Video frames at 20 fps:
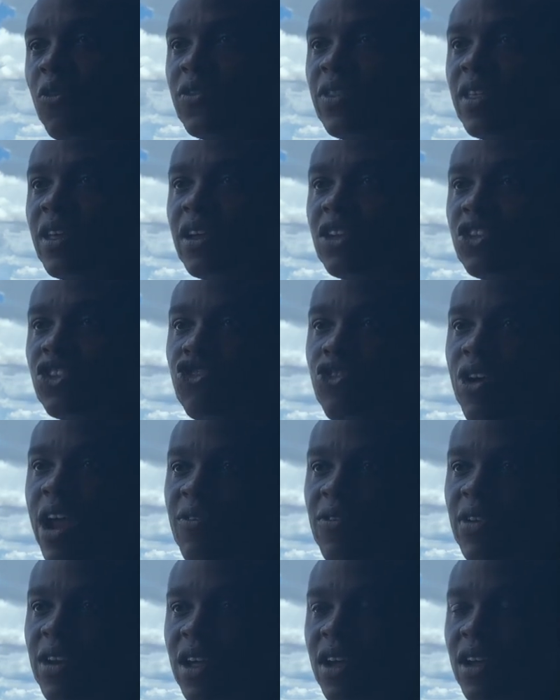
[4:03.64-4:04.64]
of the
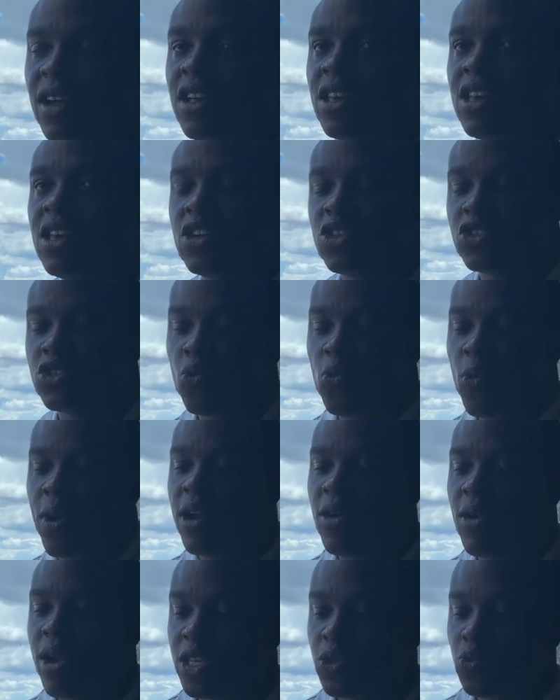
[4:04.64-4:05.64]
traveler. So
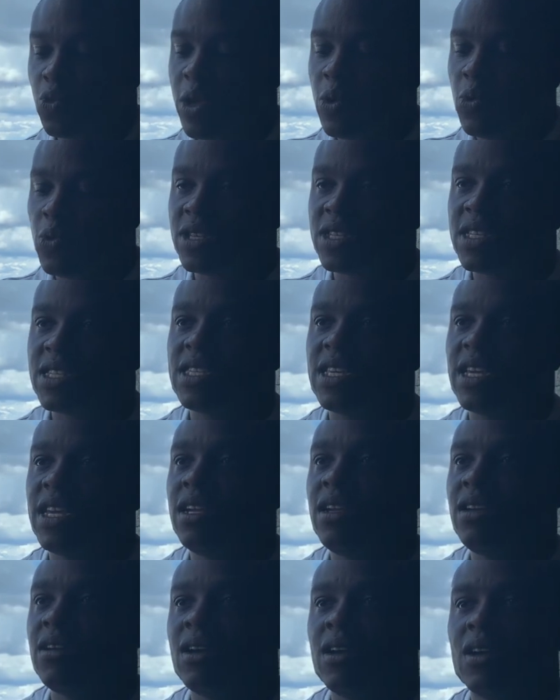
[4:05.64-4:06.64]
whereas we would
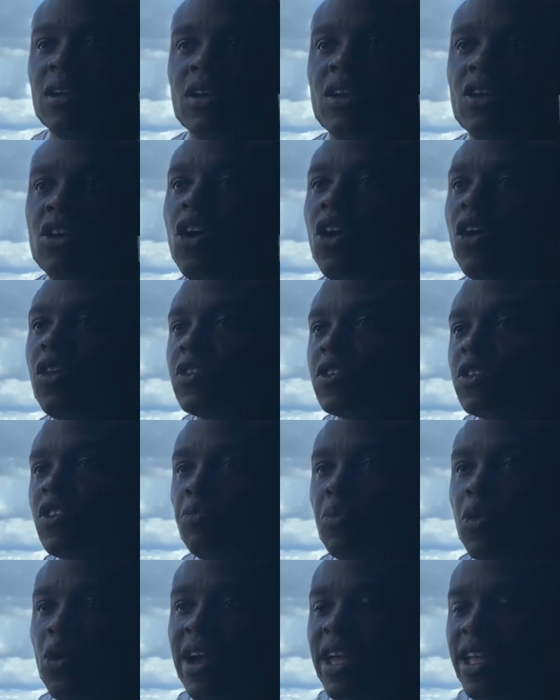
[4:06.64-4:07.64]
see
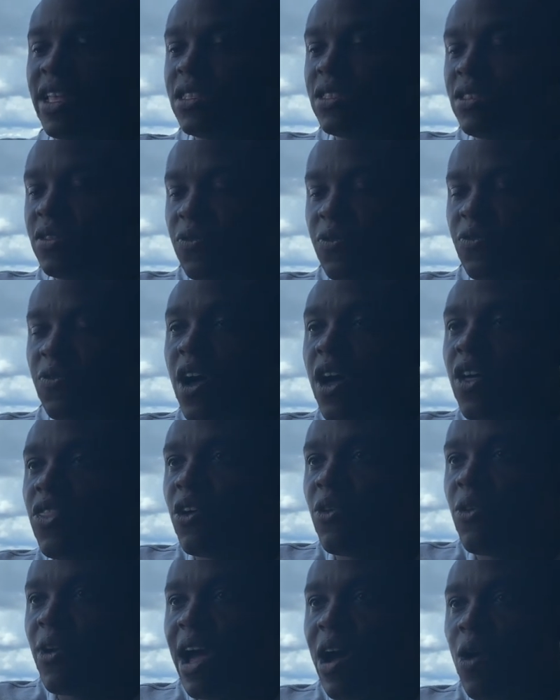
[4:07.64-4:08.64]
lots of bookings
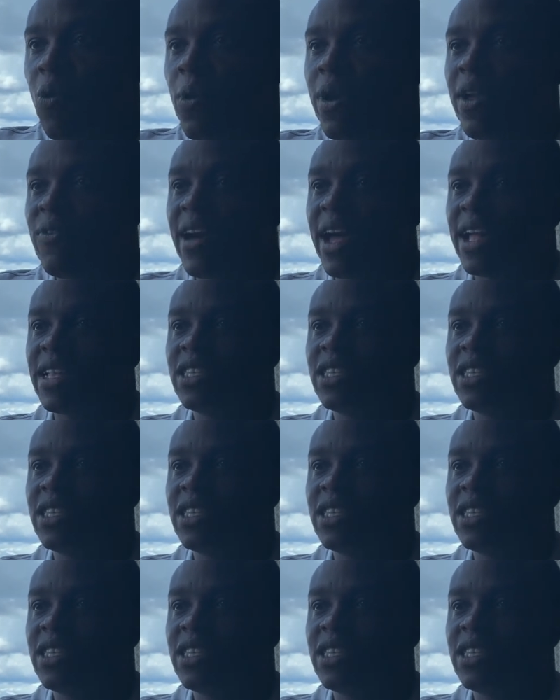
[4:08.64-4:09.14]
further out, we've